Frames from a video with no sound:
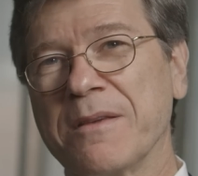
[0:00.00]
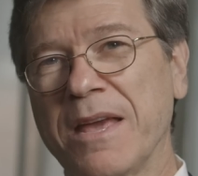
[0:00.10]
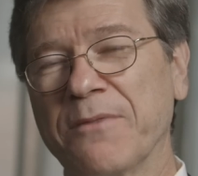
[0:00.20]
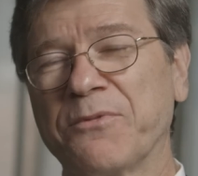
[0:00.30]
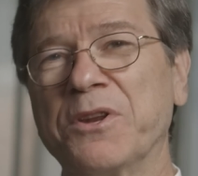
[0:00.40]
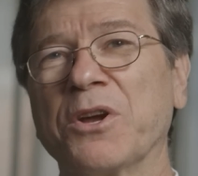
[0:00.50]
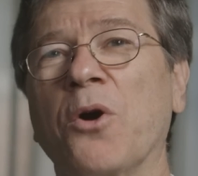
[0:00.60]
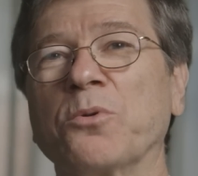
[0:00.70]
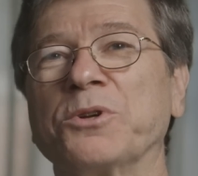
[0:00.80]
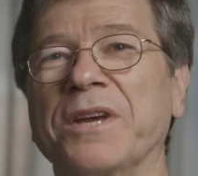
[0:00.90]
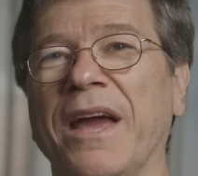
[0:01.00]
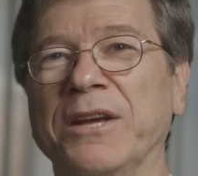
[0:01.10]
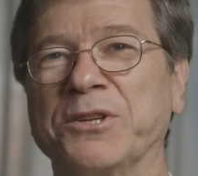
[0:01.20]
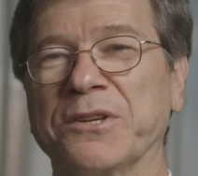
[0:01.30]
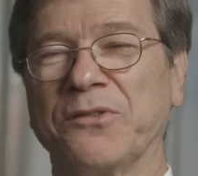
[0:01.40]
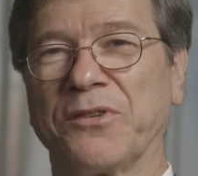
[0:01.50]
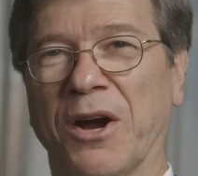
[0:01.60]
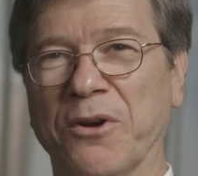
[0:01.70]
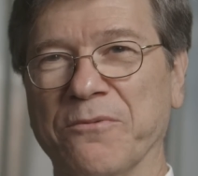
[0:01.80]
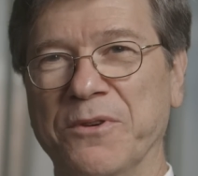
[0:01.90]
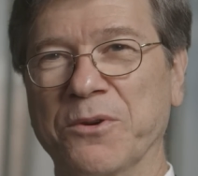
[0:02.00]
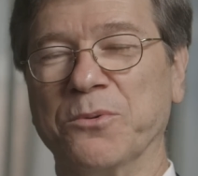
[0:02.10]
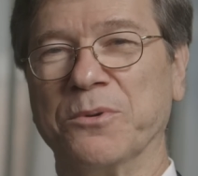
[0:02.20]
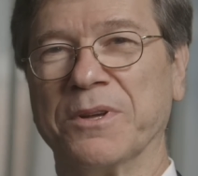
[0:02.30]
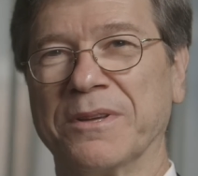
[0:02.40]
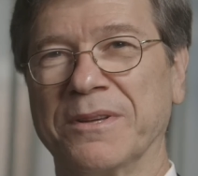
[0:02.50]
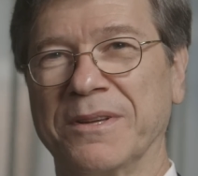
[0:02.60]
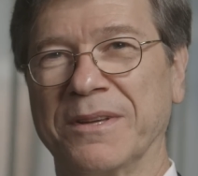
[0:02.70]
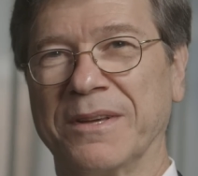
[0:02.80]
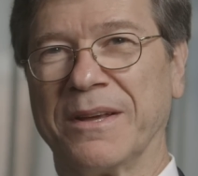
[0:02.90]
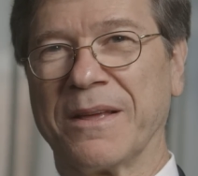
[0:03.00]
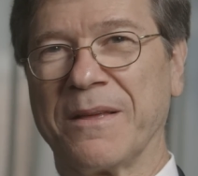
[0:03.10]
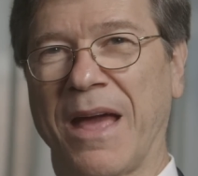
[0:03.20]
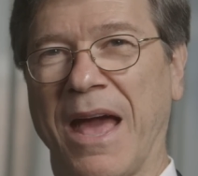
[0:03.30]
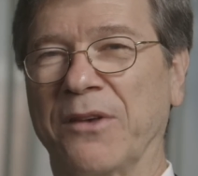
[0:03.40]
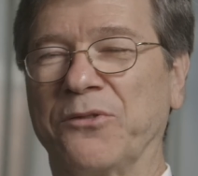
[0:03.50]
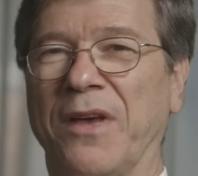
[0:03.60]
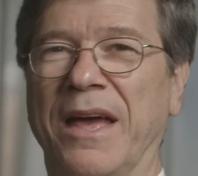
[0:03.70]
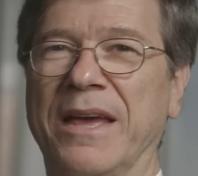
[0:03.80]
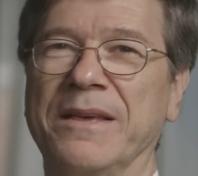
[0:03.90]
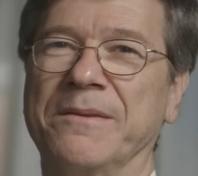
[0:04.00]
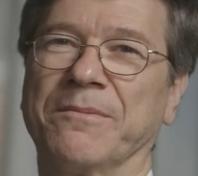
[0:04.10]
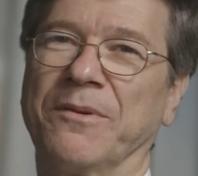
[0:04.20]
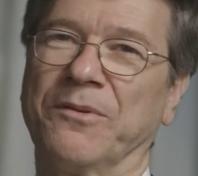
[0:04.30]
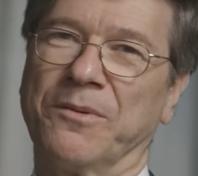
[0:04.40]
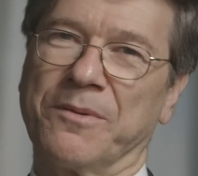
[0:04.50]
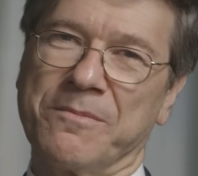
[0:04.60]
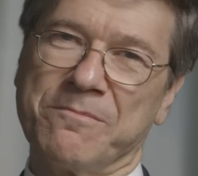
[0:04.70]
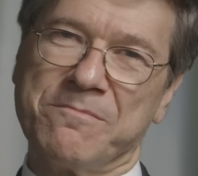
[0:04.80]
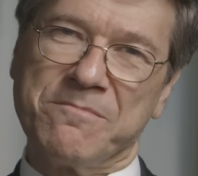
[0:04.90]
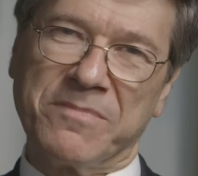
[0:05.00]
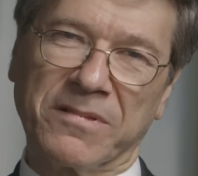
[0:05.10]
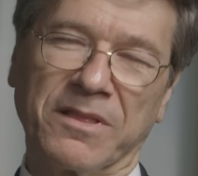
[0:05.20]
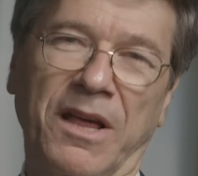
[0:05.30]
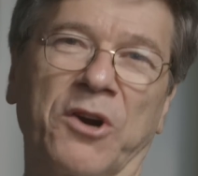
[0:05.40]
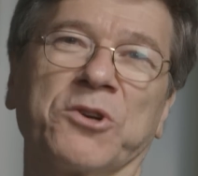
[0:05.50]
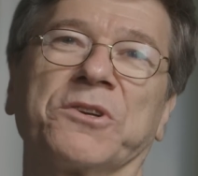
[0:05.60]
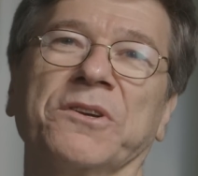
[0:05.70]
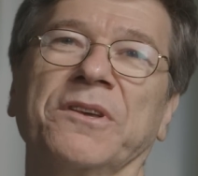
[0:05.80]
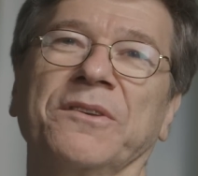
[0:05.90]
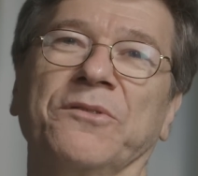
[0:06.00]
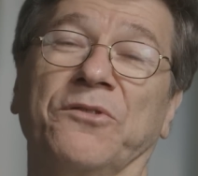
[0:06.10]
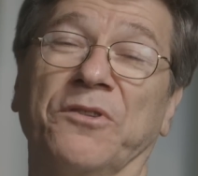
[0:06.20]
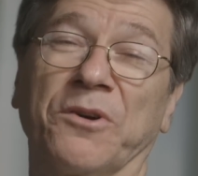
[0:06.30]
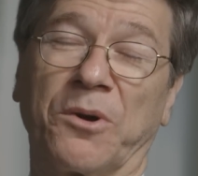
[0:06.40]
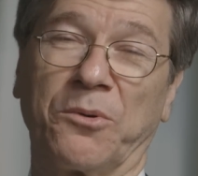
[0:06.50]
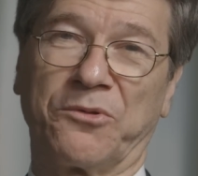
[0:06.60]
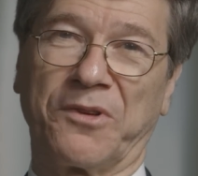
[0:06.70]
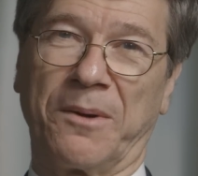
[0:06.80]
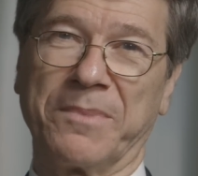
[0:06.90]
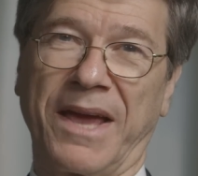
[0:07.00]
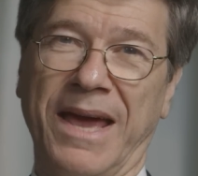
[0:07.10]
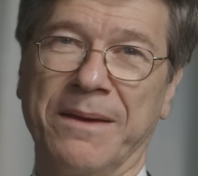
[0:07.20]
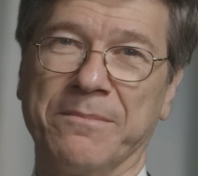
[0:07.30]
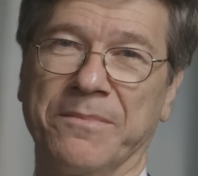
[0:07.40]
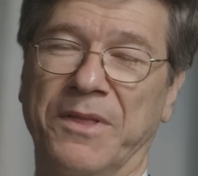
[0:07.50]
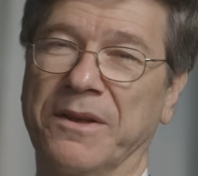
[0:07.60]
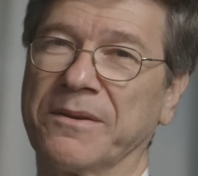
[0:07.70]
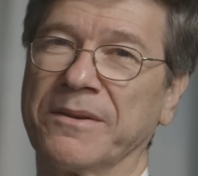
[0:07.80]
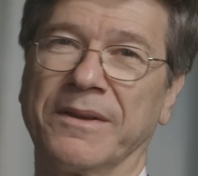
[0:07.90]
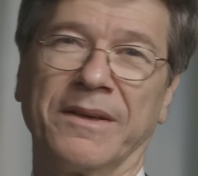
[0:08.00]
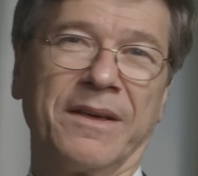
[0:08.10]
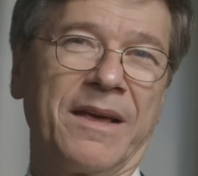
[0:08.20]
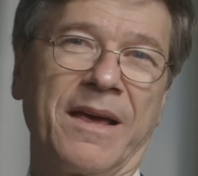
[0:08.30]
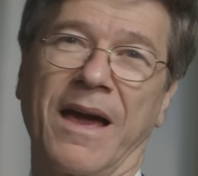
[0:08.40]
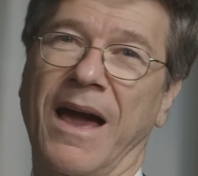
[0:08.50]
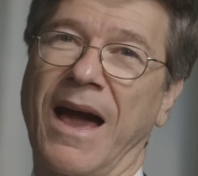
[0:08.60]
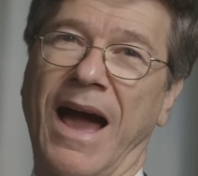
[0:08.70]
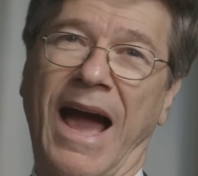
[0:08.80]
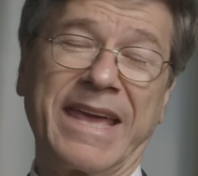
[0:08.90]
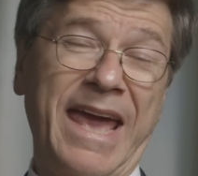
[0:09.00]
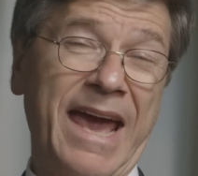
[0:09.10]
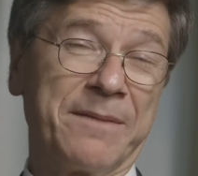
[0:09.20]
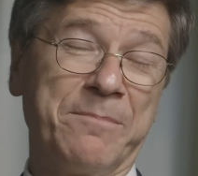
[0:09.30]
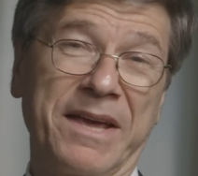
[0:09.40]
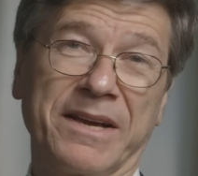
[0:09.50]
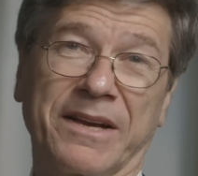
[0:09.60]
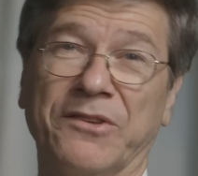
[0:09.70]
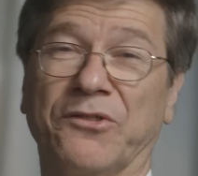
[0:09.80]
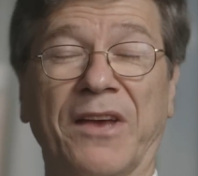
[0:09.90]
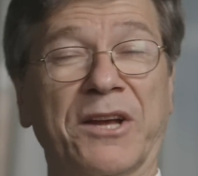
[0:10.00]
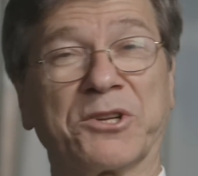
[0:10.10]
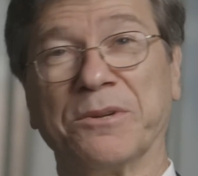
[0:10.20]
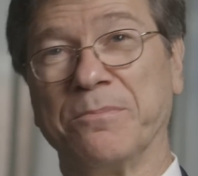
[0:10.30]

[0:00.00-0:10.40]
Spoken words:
If the negotiations are viewed as a largely zero-sum game, that I can't make a concession